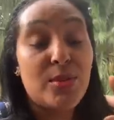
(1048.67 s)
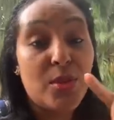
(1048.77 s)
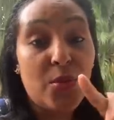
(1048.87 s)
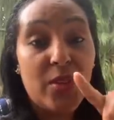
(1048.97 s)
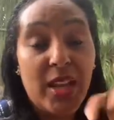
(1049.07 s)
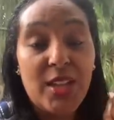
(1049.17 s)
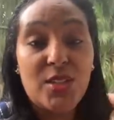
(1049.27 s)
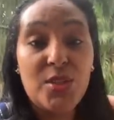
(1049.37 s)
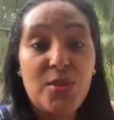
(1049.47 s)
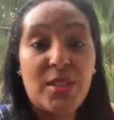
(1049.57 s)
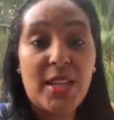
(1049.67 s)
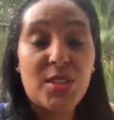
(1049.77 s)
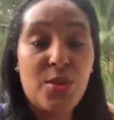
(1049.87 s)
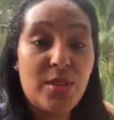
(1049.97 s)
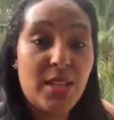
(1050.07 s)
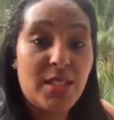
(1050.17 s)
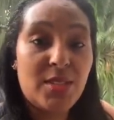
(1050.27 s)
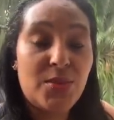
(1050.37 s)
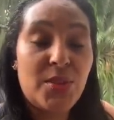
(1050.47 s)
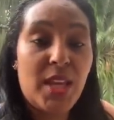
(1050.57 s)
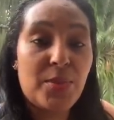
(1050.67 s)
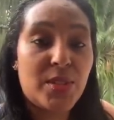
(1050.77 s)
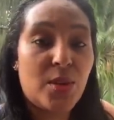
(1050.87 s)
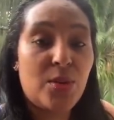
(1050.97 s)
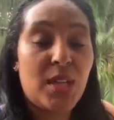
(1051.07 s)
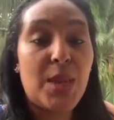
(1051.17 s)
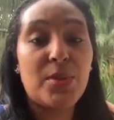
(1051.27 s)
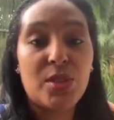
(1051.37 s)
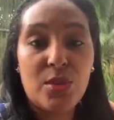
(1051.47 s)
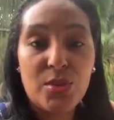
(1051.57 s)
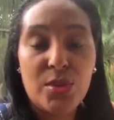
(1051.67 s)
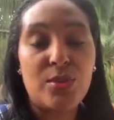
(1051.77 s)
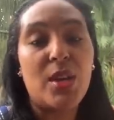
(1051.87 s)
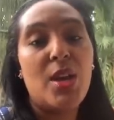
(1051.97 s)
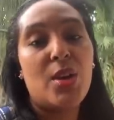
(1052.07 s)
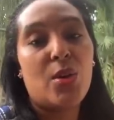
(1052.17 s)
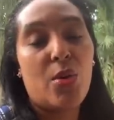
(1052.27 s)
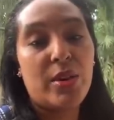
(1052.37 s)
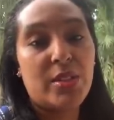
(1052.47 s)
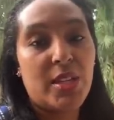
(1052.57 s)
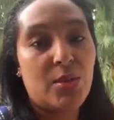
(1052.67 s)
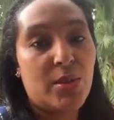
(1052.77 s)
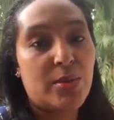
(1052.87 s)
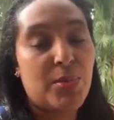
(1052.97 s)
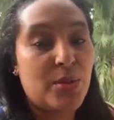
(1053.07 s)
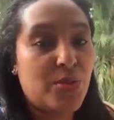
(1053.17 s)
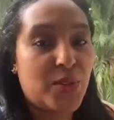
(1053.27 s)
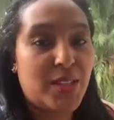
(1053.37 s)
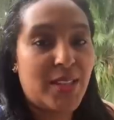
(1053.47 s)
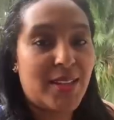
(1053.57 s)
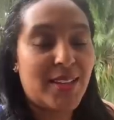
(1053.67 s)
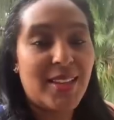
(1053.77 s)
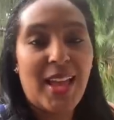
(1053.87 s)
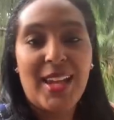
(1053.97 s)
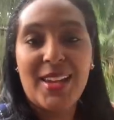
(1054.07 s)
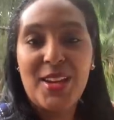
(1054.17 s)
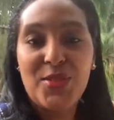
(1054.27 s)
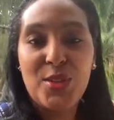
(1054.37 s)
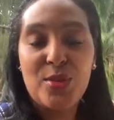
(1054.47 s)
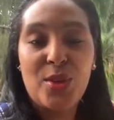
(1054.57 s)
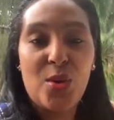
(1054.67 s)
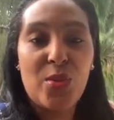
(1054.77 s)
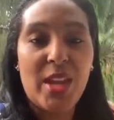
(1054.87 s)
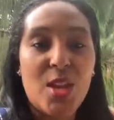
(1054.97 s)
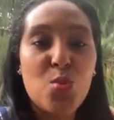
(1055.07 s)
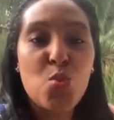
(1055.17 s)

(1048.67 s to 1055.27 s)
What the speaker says: Don't forget Tuesday, tune in to the episode 2, Quarantining with Beautiful Kietta. I love you. Go win.